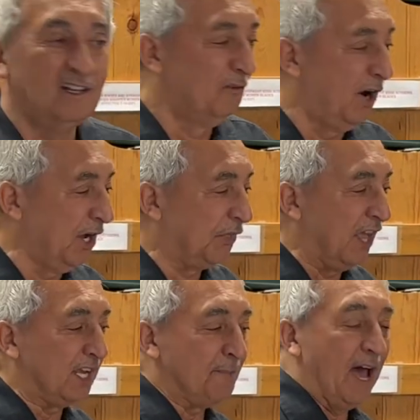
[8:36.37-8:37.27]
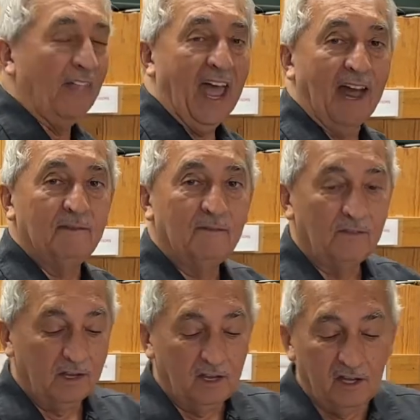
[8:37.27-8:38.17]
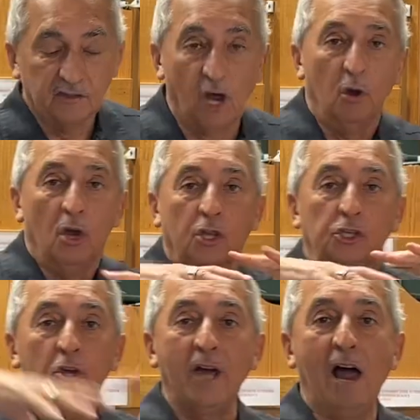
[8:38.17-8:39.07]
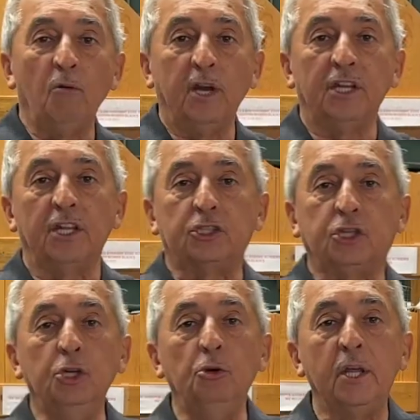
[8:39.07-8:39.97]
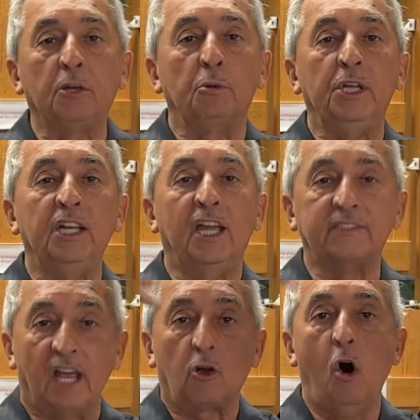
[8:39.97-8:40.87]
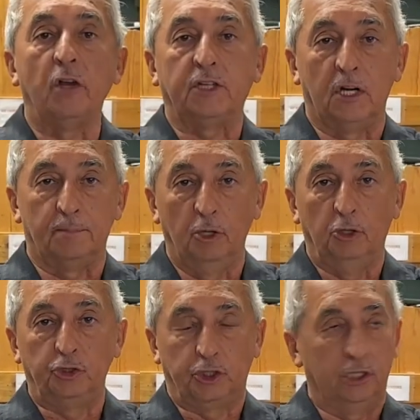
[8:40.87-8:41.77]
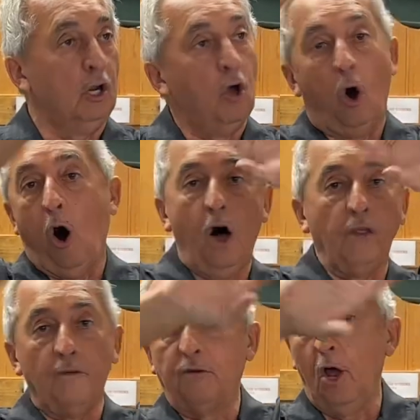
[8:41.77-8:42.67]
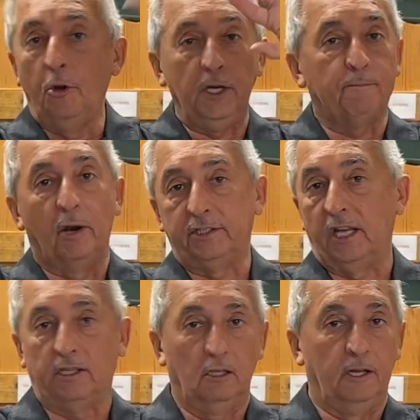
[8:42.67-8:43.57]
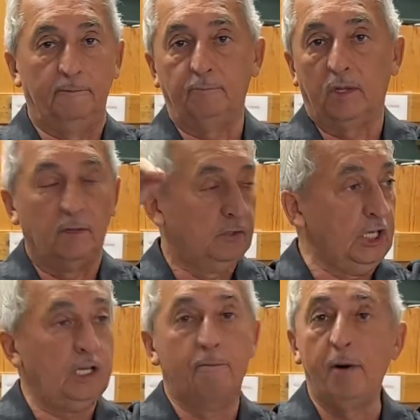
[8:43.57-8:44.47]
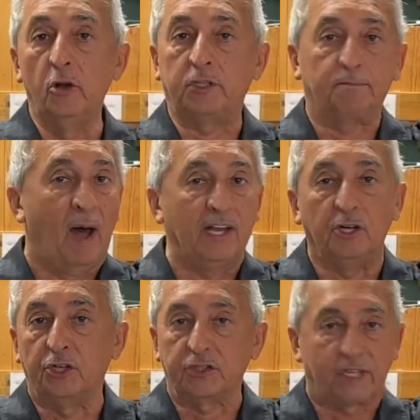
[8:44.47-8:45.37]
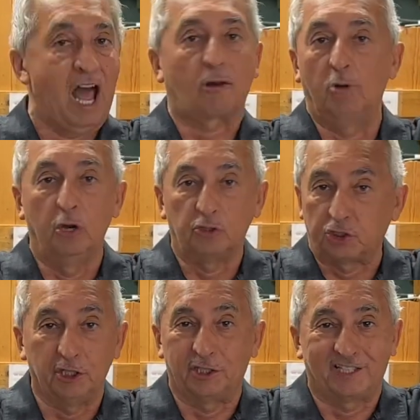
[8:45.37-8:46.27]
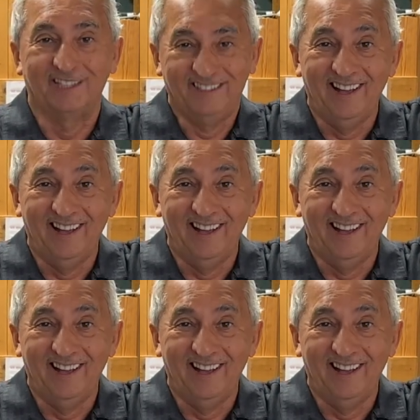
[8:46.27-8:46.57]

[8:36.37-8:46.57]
What do you think about that? So you got rid of the 2 ingredients that cause air pollution, all the floating particulate, decomposed spiders, cockroaches,